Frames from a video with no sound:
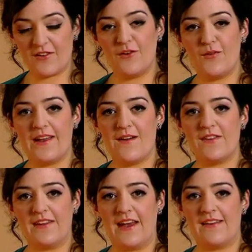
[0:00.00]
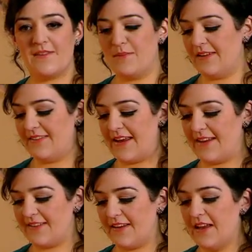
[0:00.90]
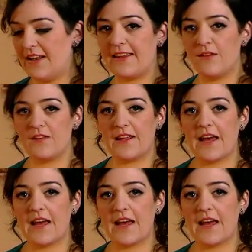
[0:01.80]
don't know why everything has to be sexy. Like even like